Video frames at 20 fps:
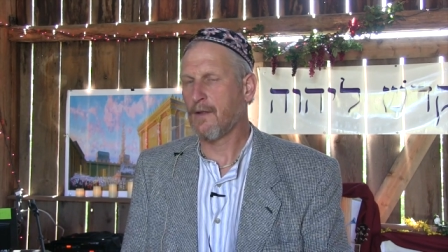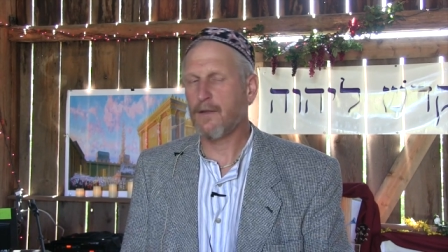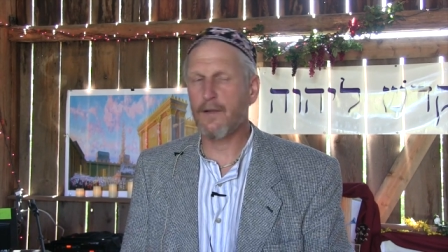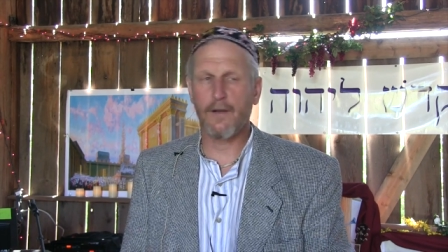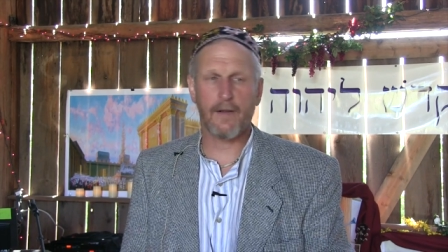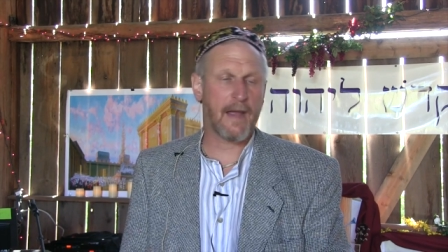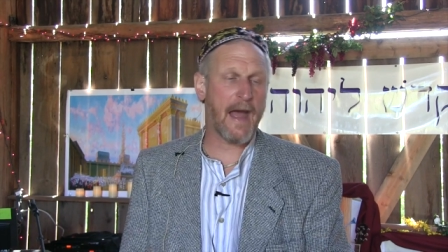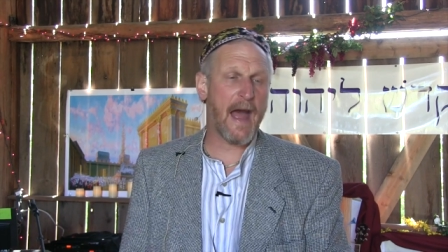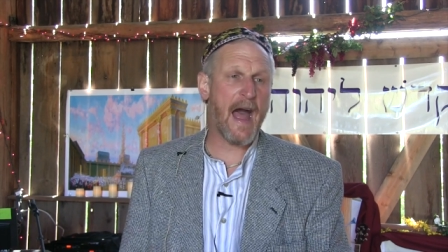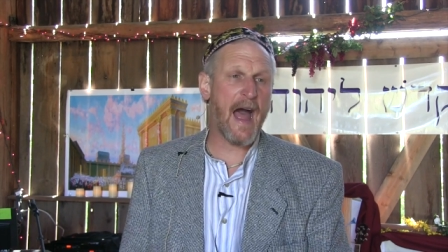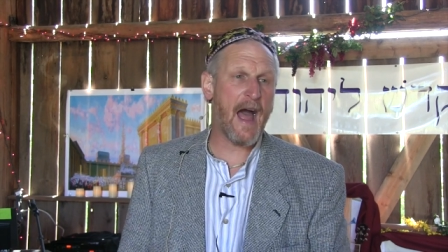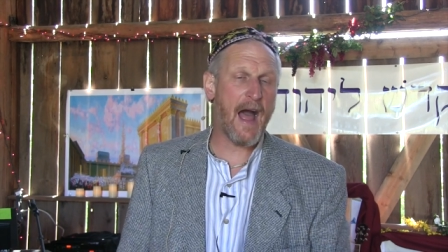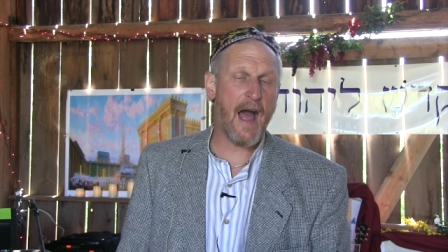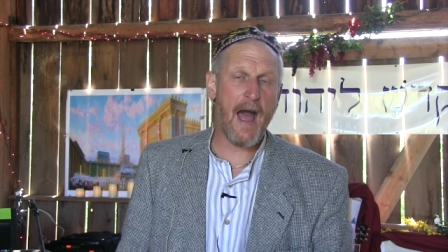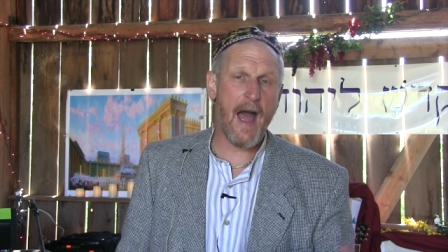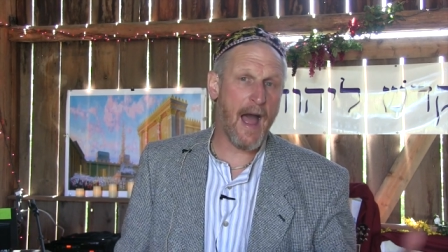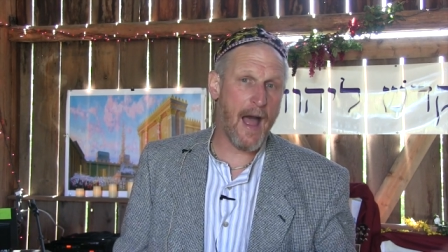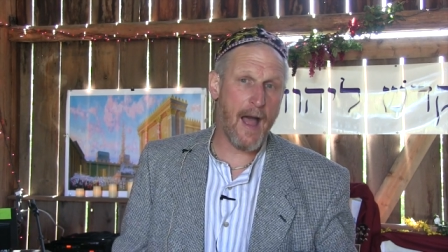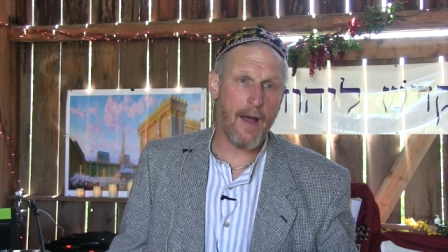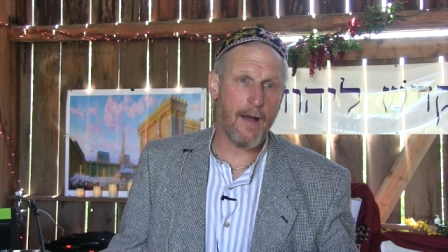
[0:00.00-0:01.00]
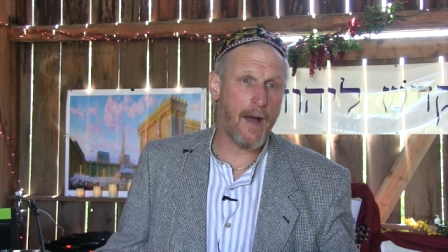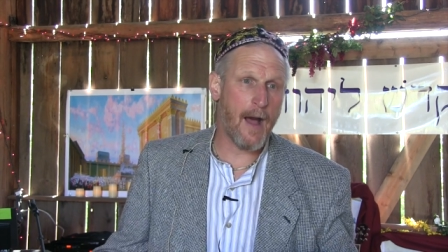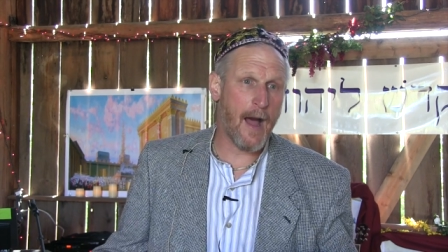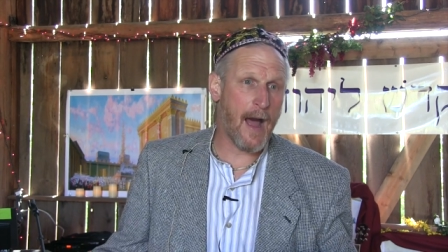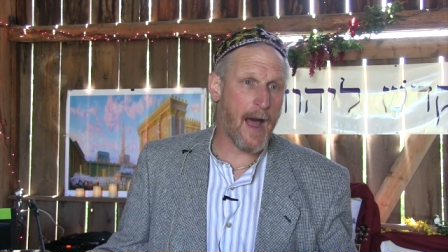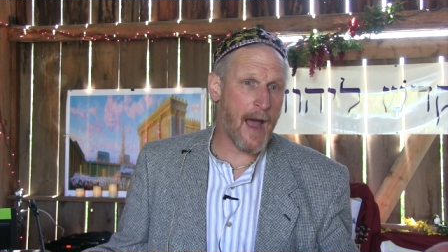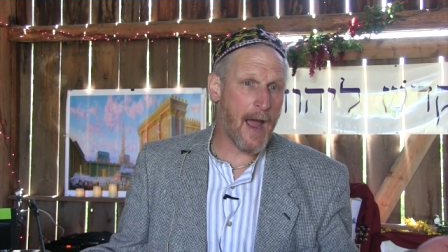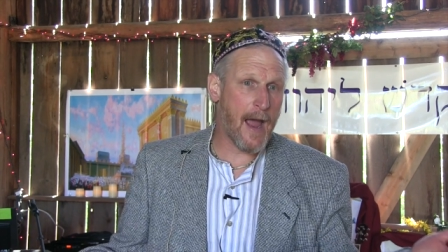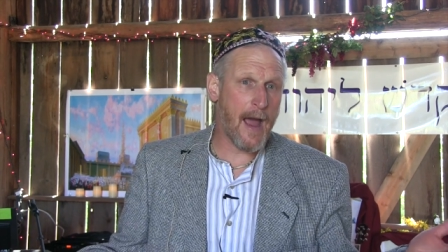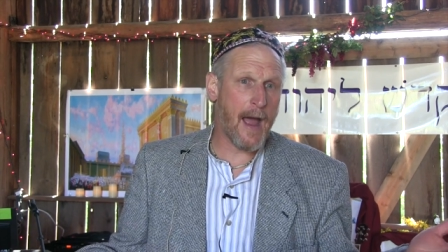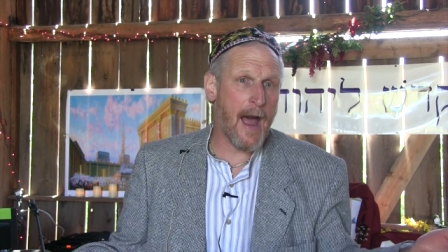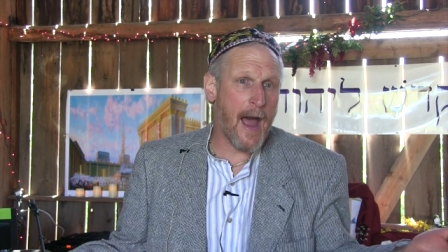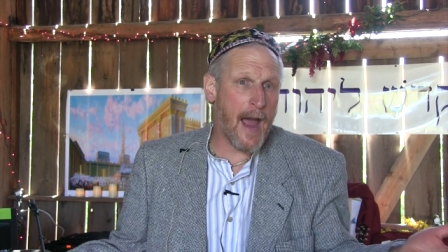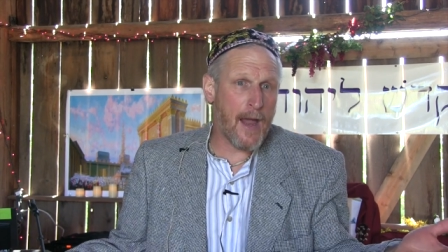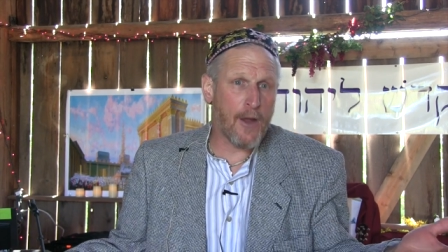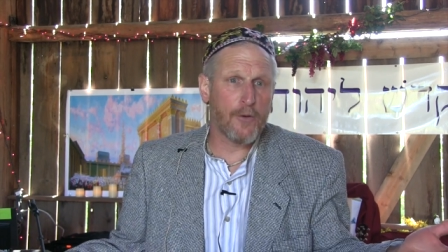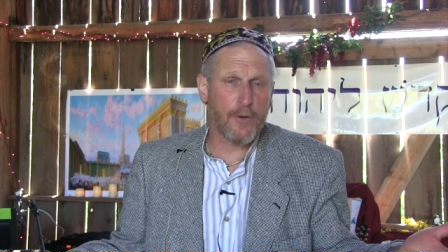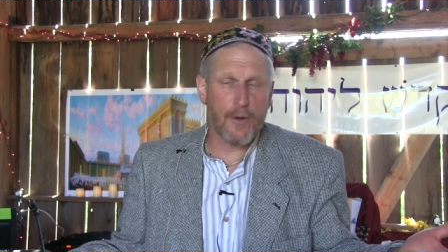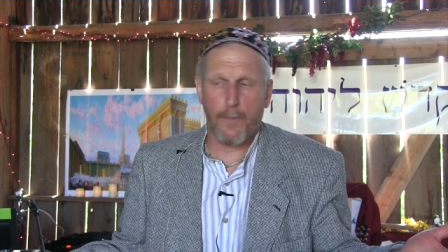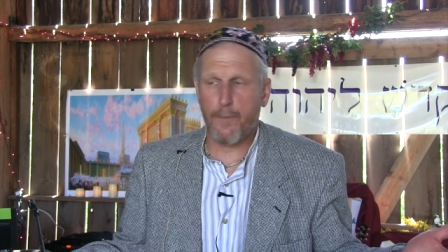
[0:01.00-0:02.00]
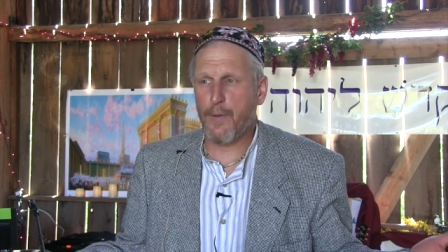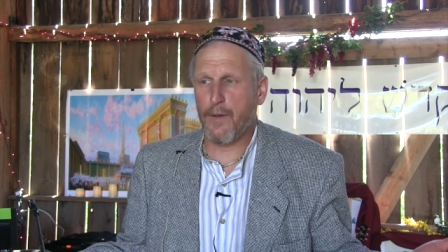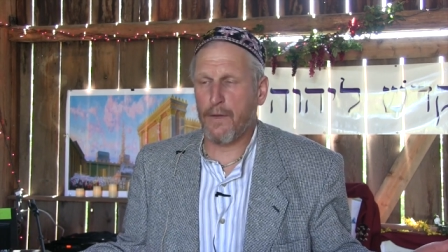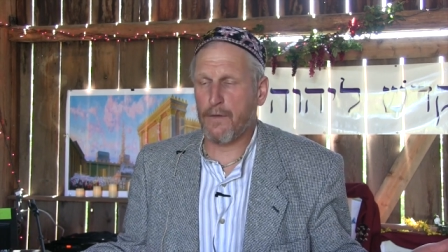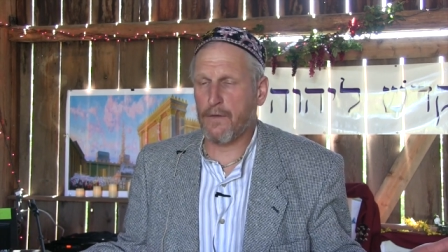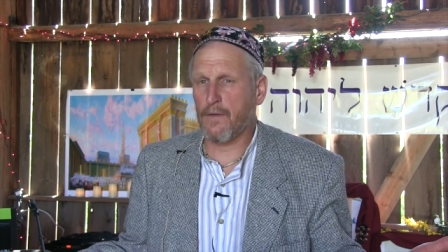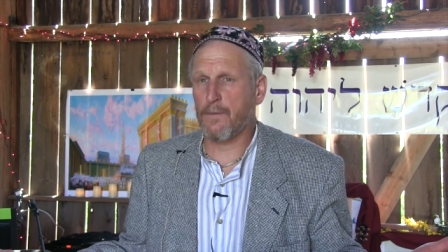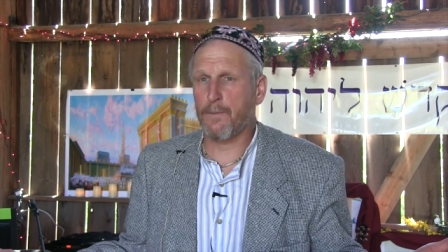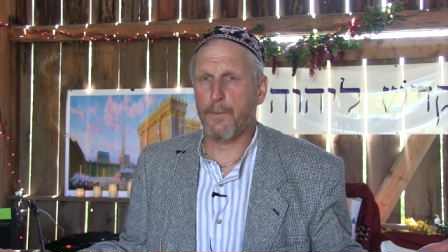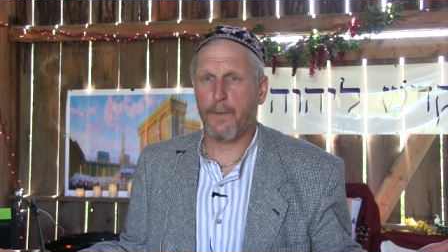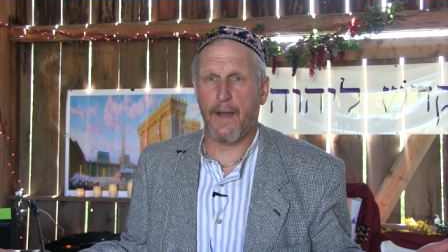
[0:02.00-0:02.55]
Look, I, I own a business,